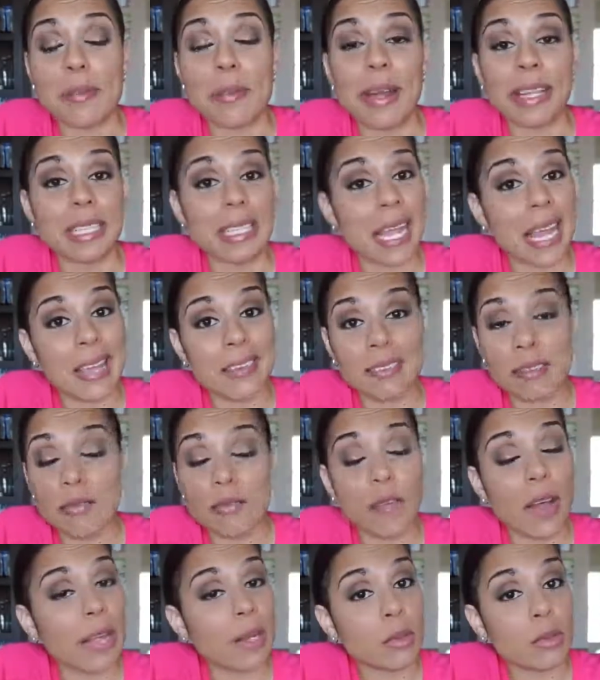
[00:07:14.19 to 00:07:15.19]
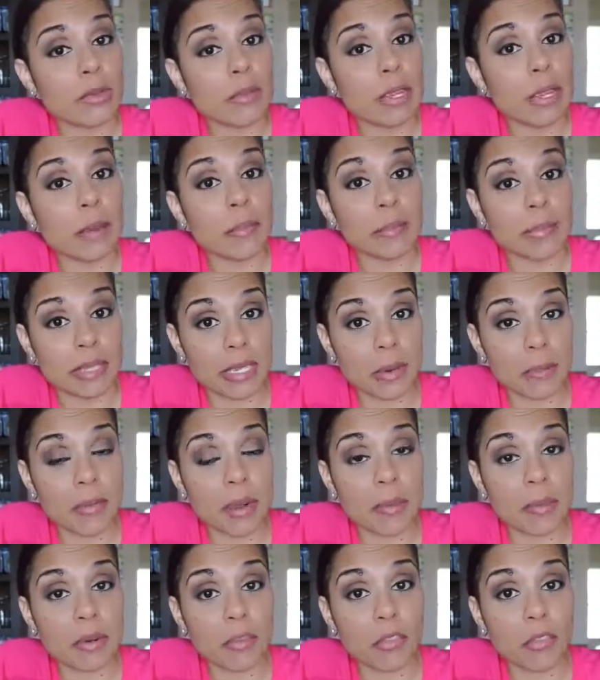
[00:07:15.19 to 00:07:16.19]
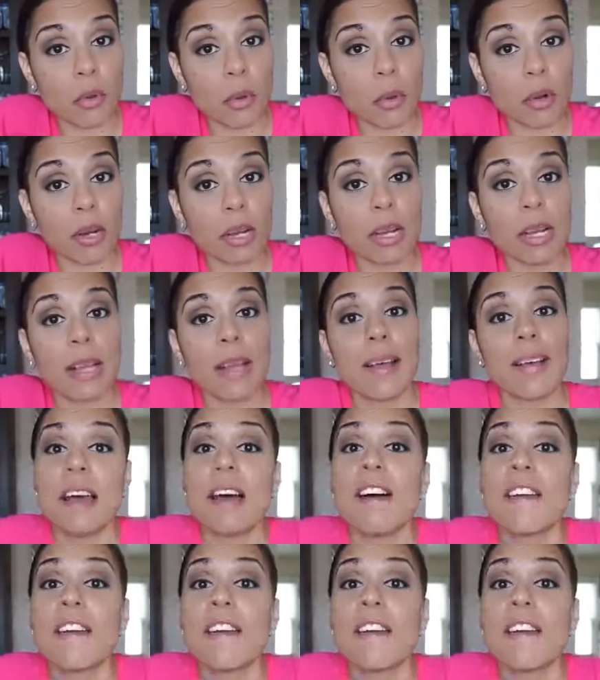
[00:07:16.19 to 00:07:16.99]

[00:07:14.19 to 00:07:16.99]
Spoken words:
and my last and final tip number 4,